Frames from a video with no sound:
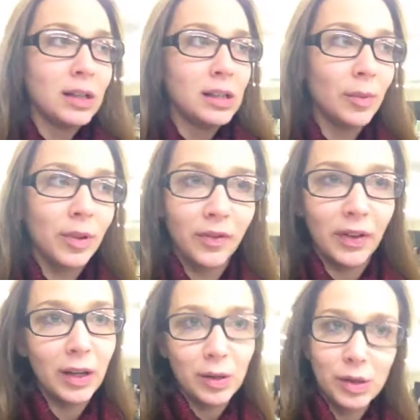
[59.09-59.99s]
some of the
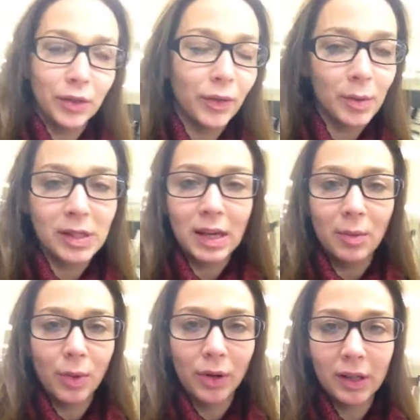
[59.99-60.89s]
videos are from the
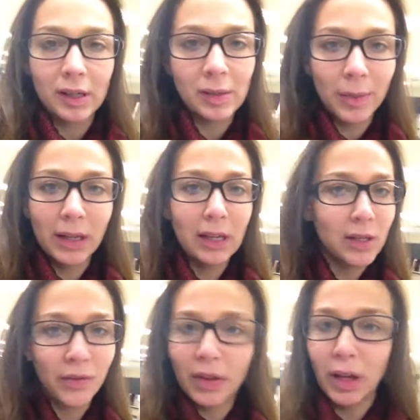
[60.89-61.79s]
same bookings, but
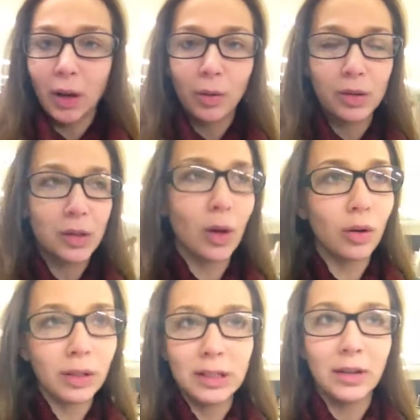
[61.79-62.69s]
each video is
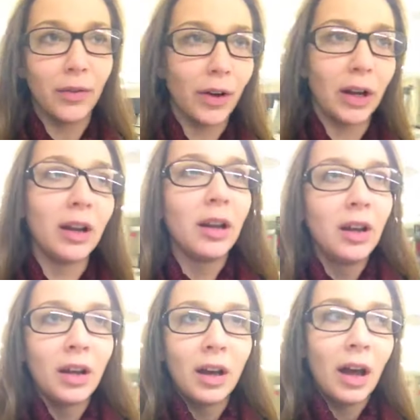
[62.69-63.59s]
totally different.
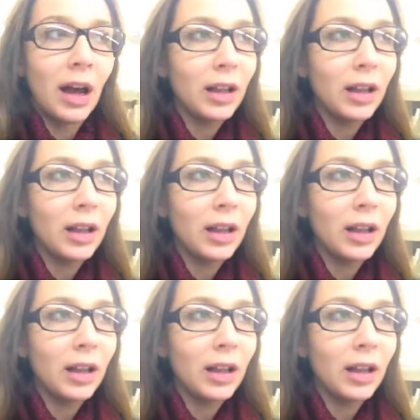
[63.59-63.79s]
I